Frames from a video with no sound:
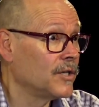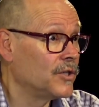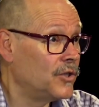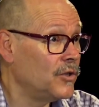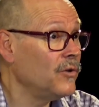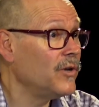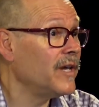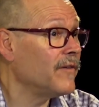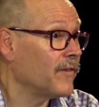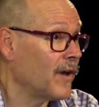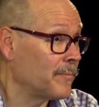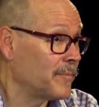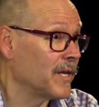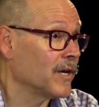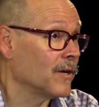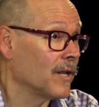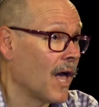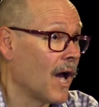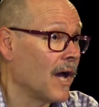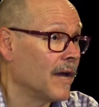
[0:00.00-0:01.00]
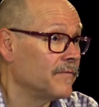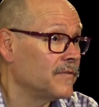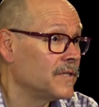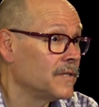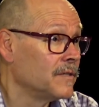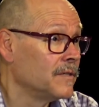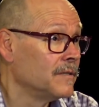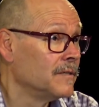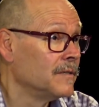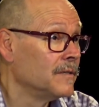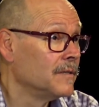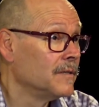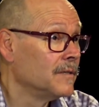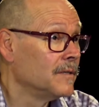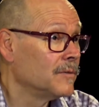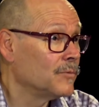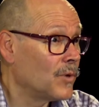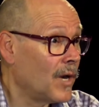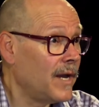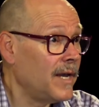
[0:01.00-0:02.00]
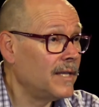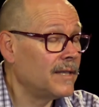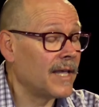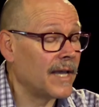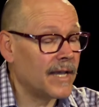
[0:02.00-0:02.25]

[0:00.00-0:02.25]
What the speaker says: do give up their lives, right?